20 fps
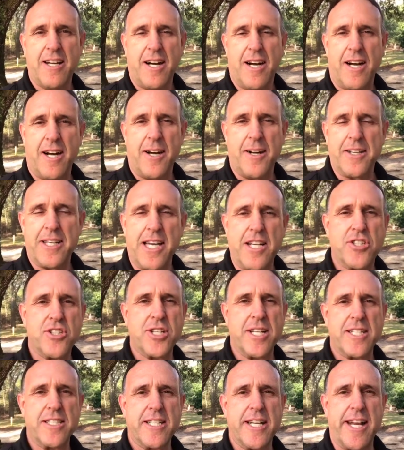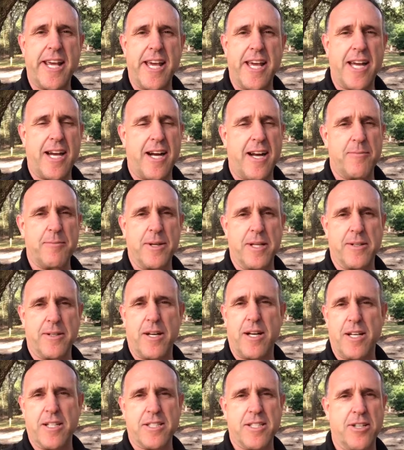Yesterday and today, I've been
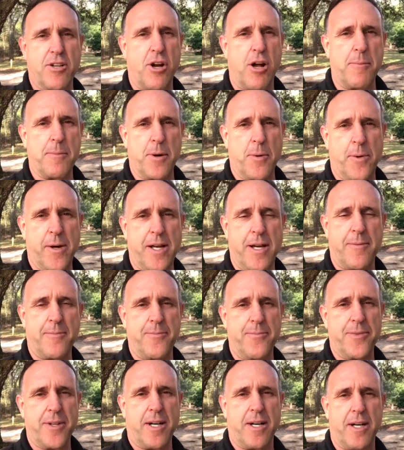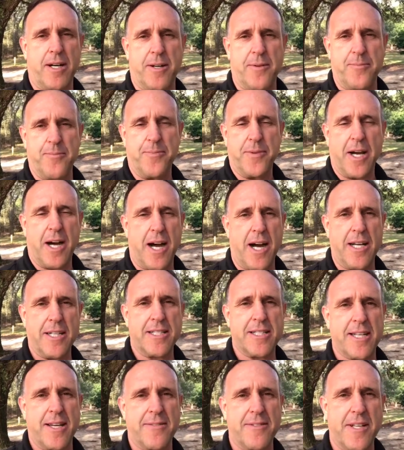hustling all my way up
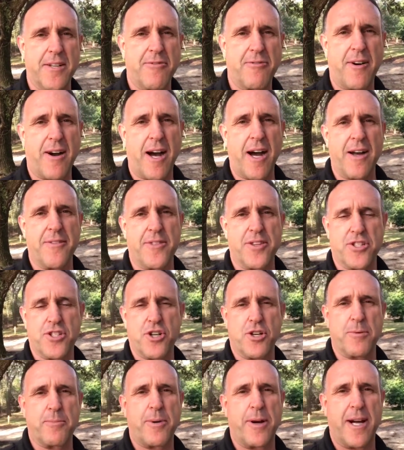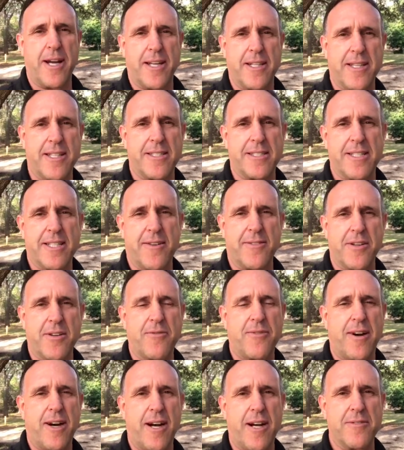I-75, the turnpike, then
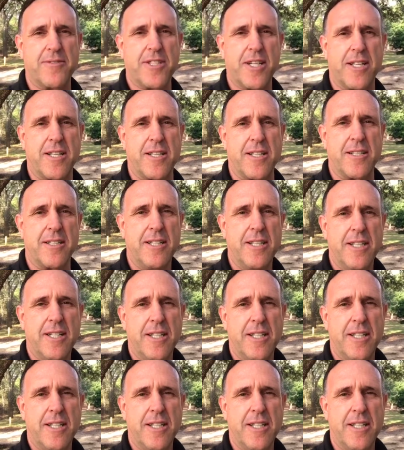75 to